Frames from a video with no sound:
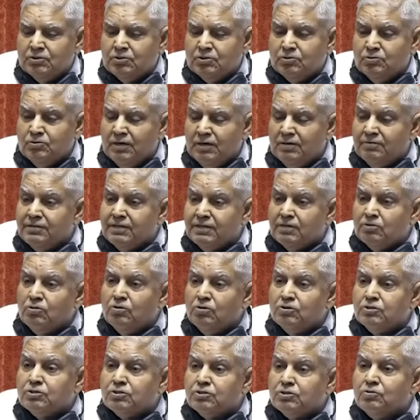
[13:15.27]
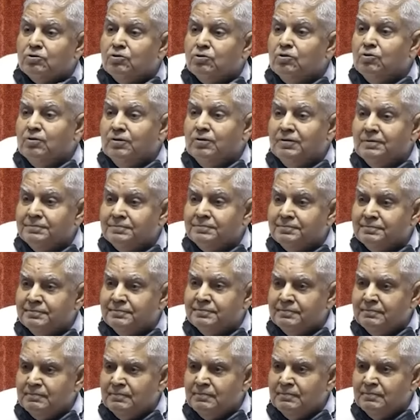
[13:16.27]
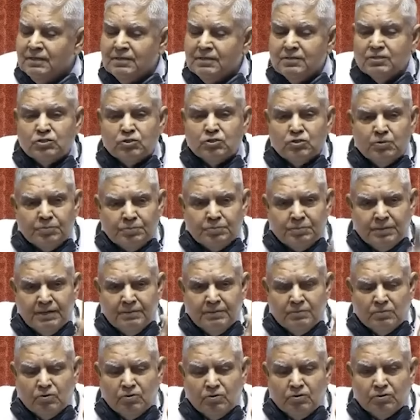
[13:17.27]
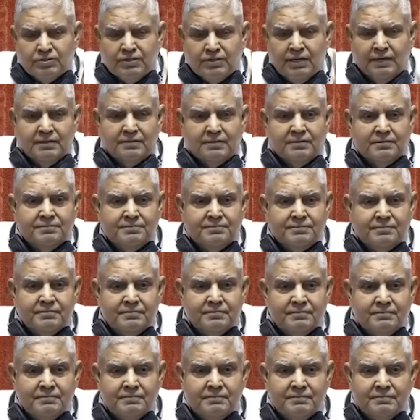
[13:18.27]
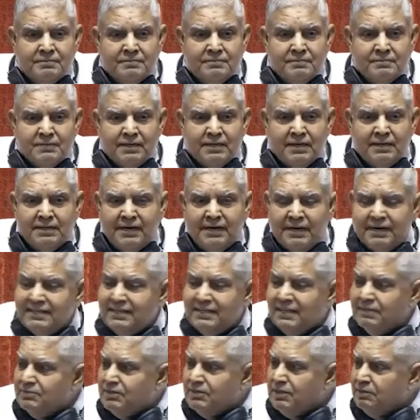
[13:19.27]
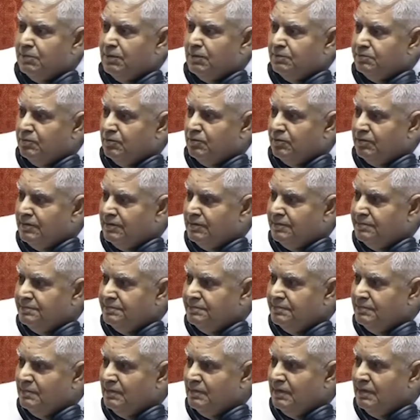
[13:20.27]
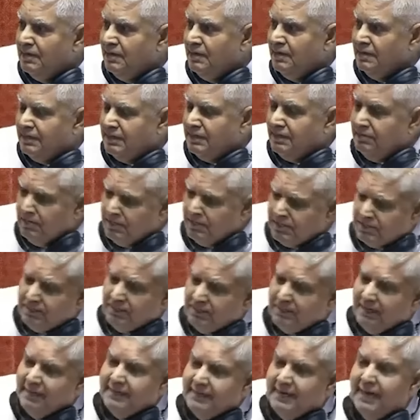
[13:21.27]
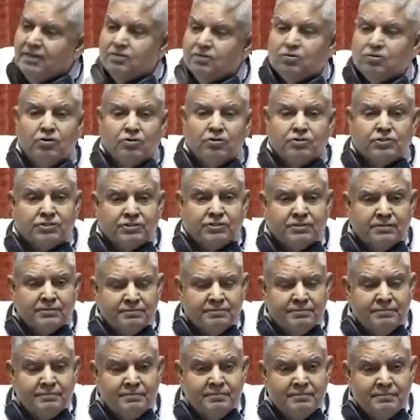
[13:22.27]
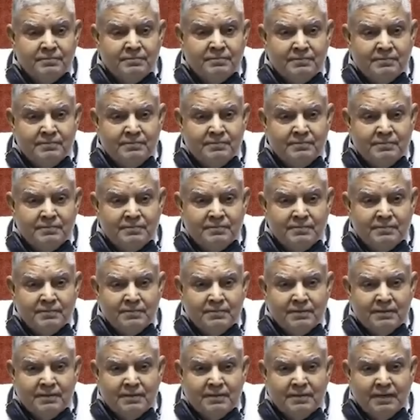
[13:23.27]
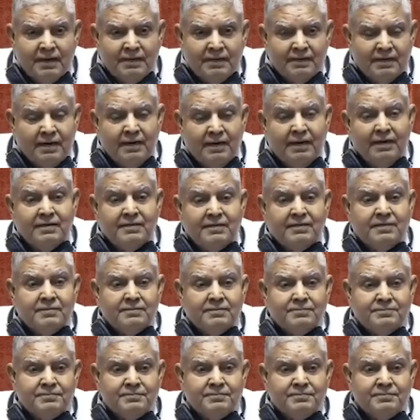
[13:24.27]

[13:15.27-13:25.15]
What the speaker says: to have recourse to law. Supreme Court then, in ADM Jabalpur, reversed the 9 high courts and held